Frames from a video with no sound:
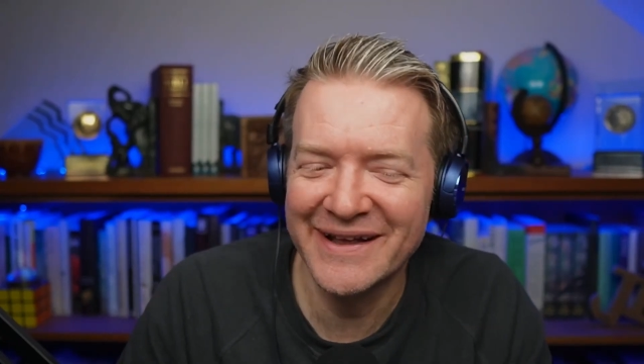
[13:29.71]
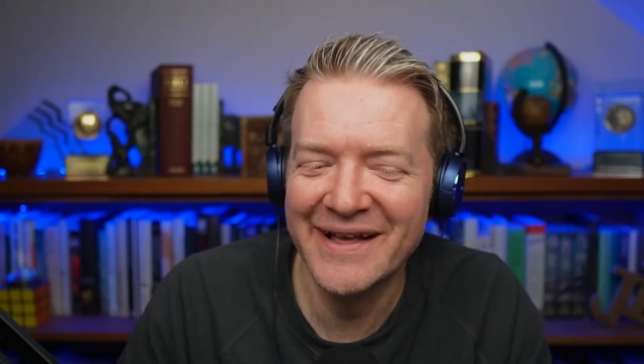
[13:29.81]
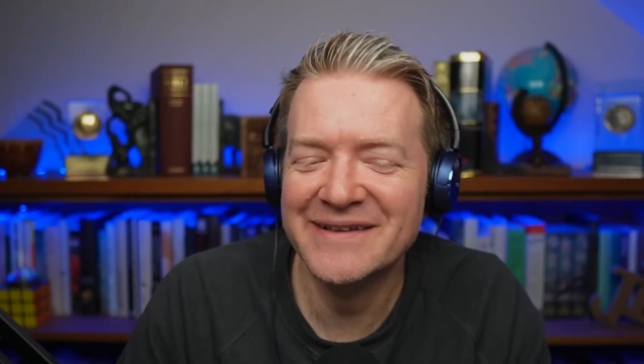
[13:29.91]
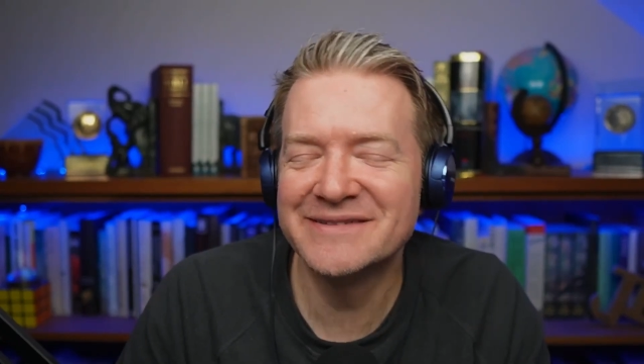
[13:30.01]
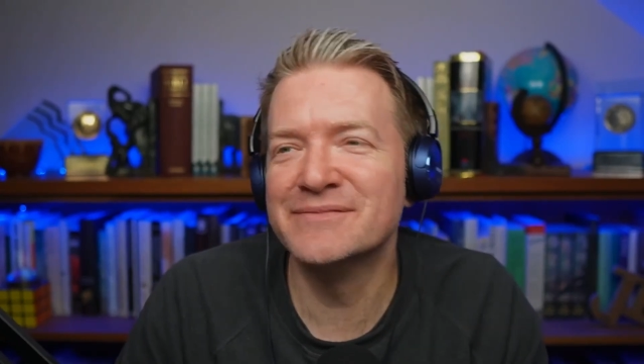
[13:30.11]

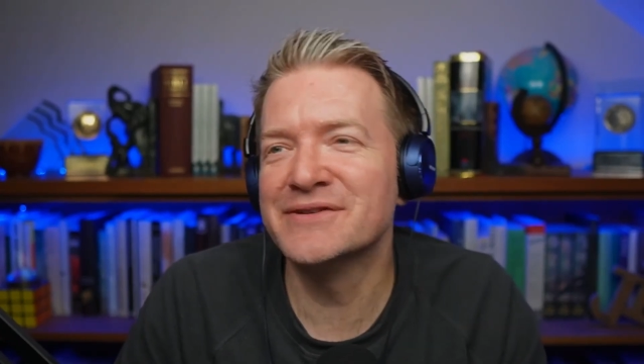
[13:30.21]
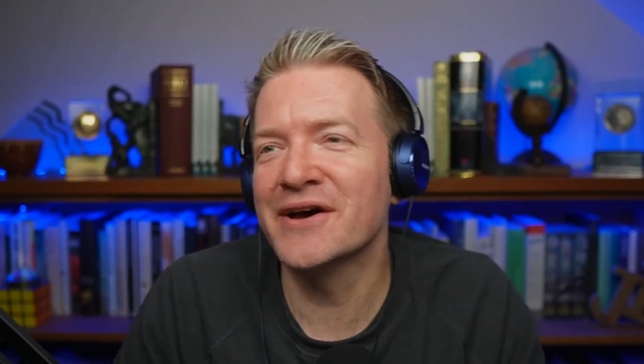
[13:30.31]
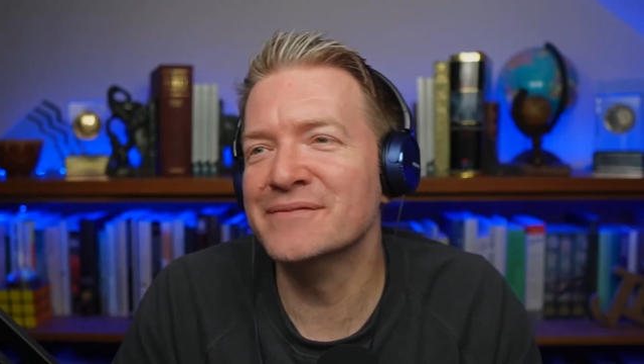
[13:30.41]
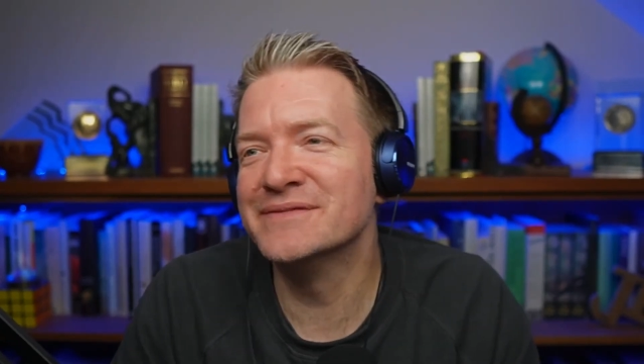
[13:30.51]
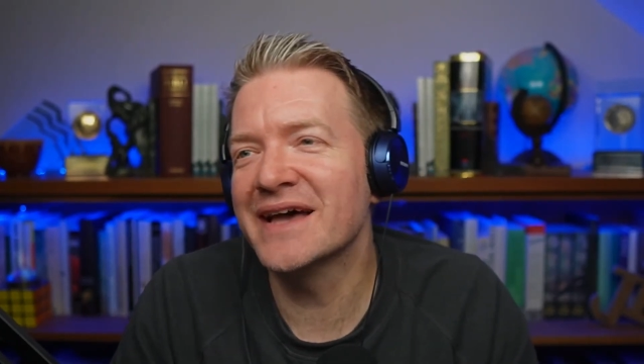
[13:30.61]

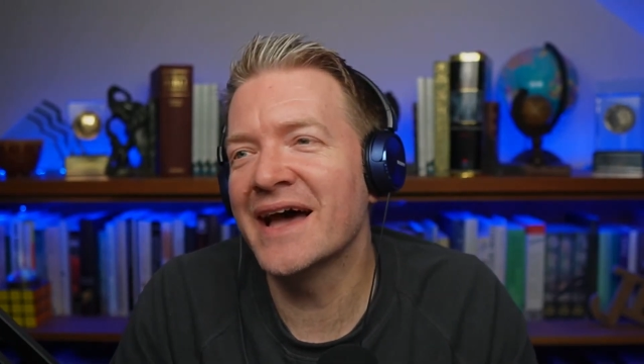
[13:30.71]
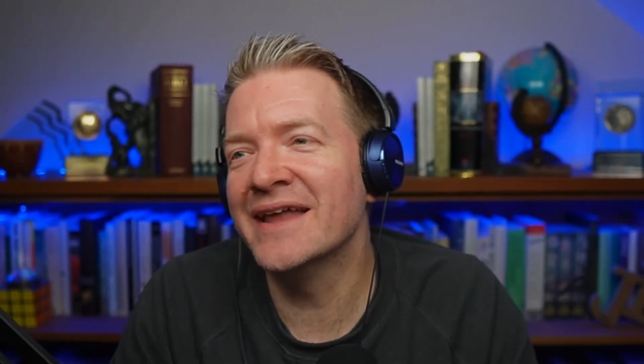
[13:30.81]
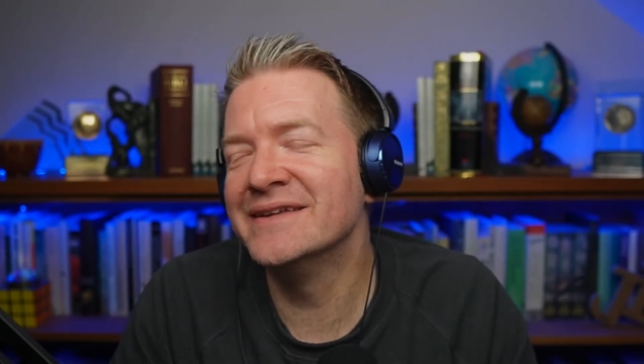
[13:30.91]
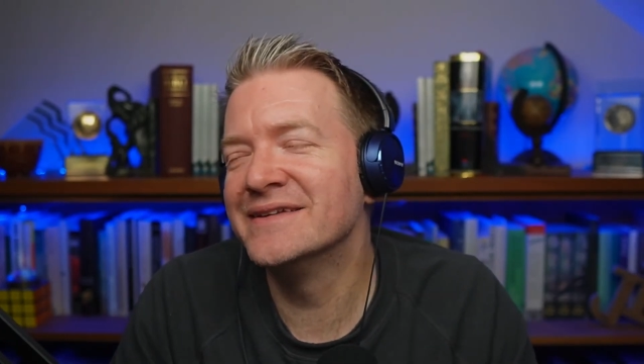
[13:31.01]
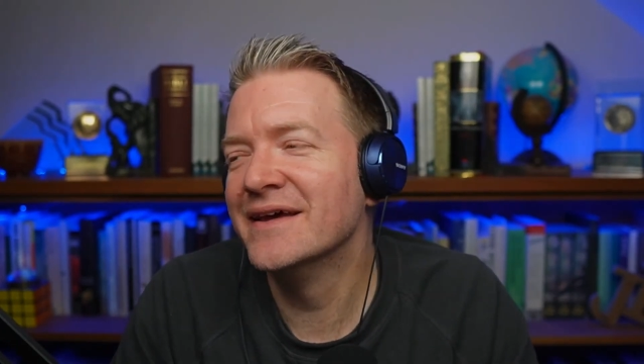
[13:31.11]
sometimes.
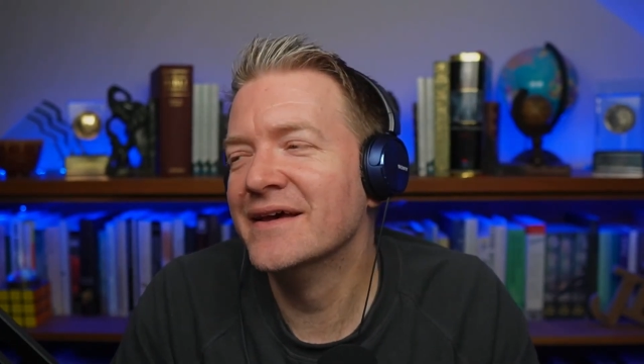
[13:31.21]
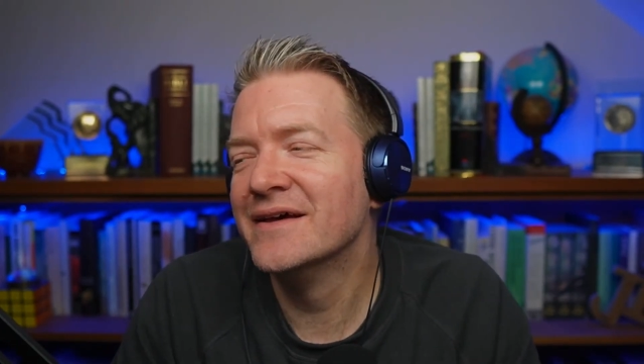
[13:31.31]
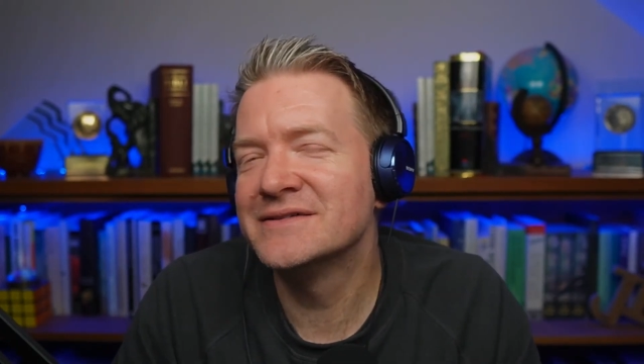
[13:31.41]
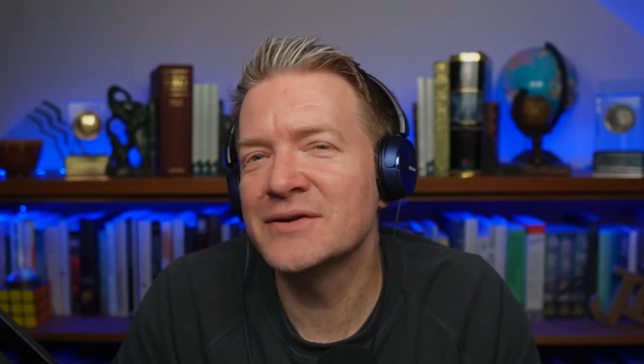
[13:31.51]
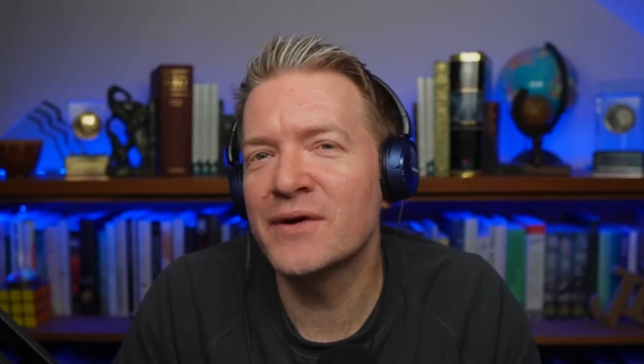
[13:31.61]
And
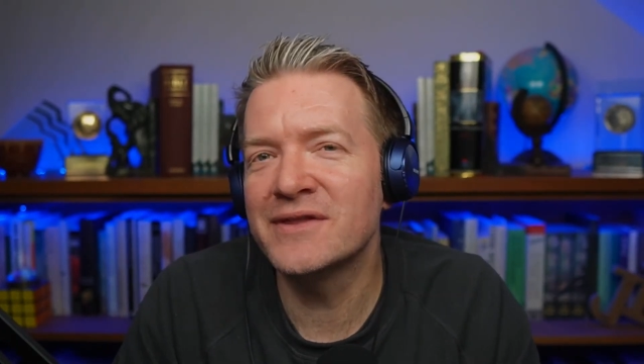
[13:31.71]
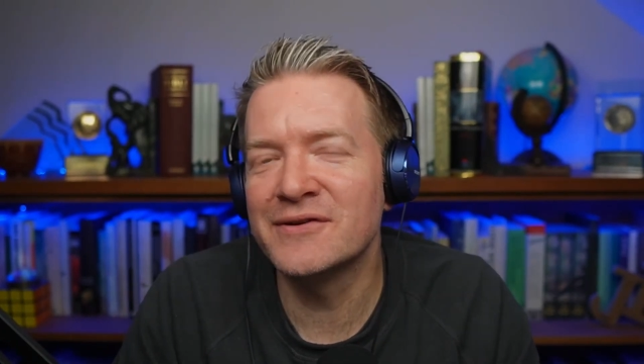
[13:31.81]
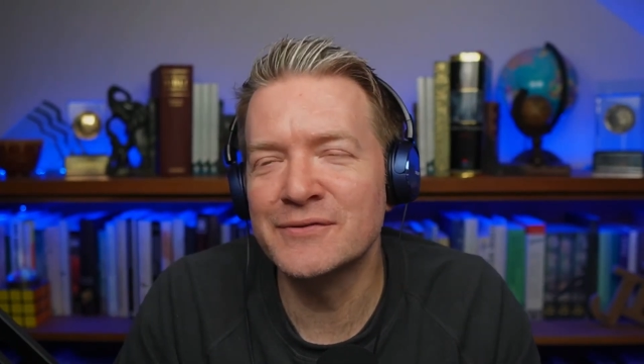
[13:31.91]
so whether it was a